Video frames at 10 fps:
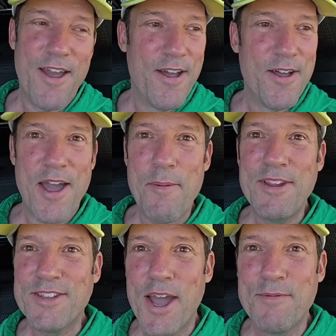
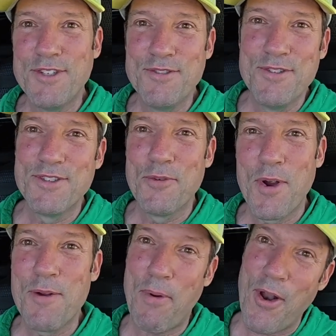many times you used the
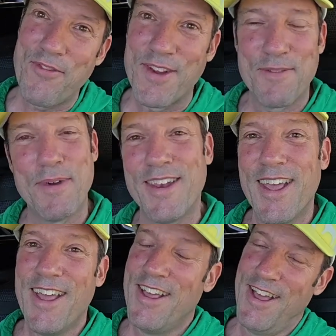word perfect, but
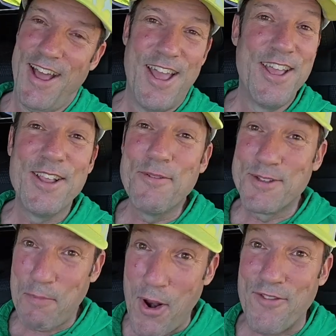it
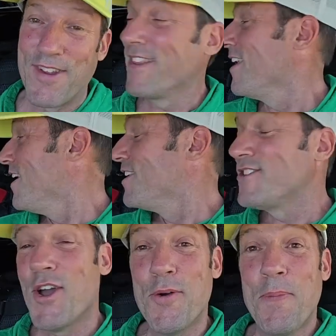was perfect.
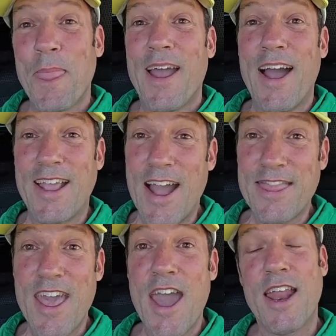So I
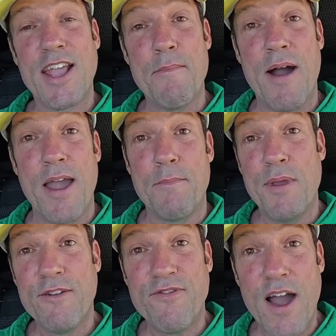got that. I got my
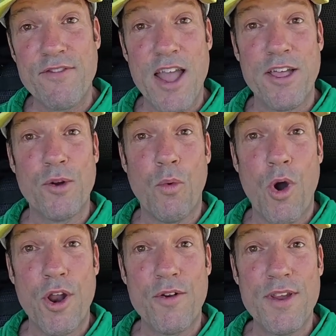big 5-gallon of
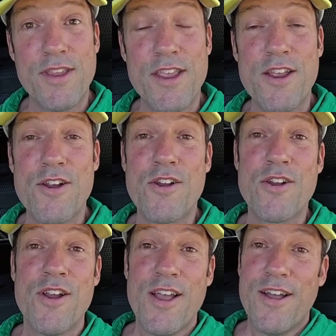water in
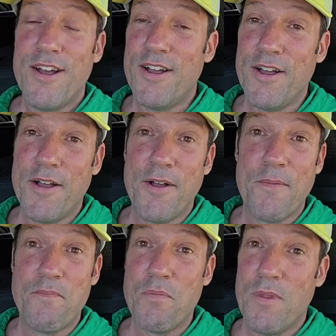here.
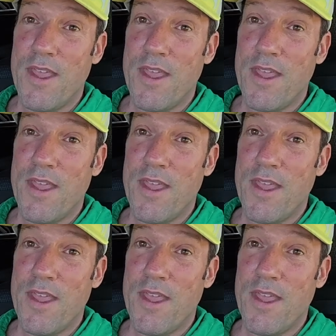And